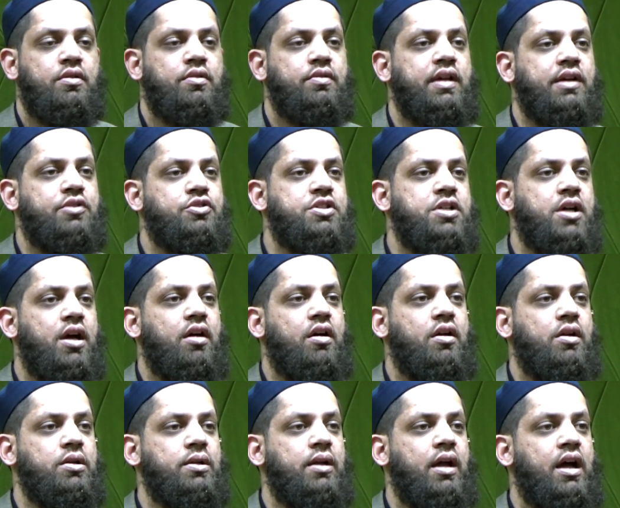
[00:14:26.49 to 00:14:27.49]
that
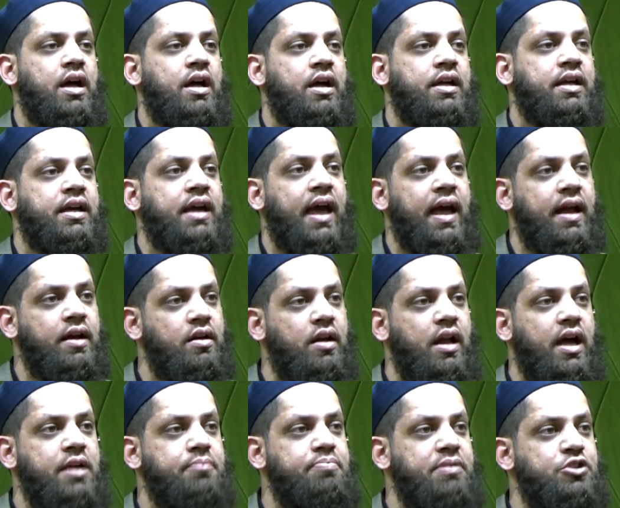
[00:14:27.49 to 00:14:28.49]
Allah can
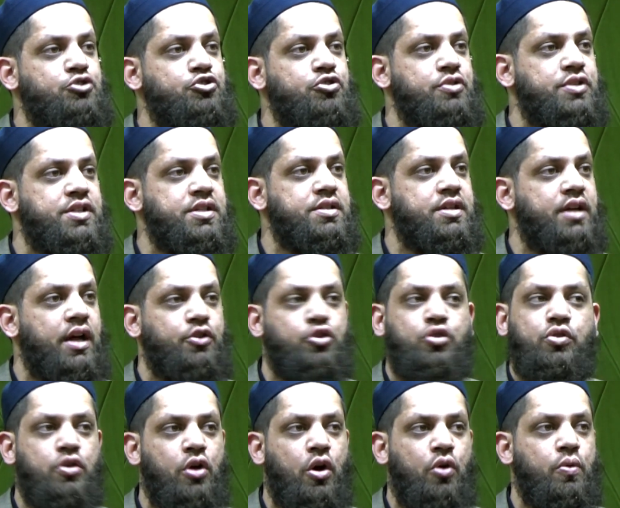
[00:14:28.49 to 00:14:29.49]
lie but chooses not
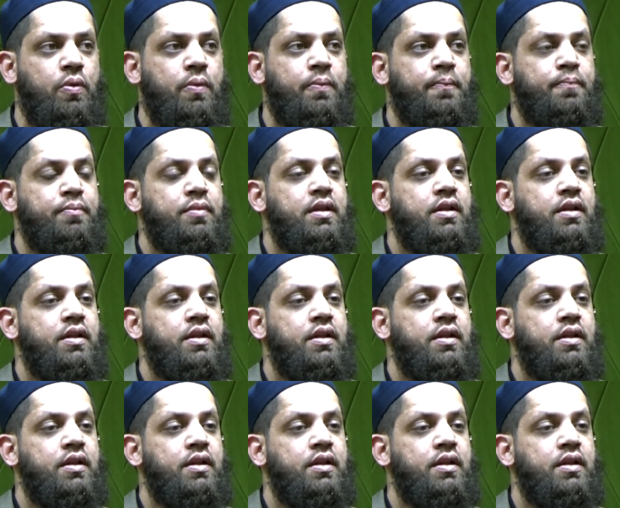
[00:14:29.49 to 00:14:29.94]
to know.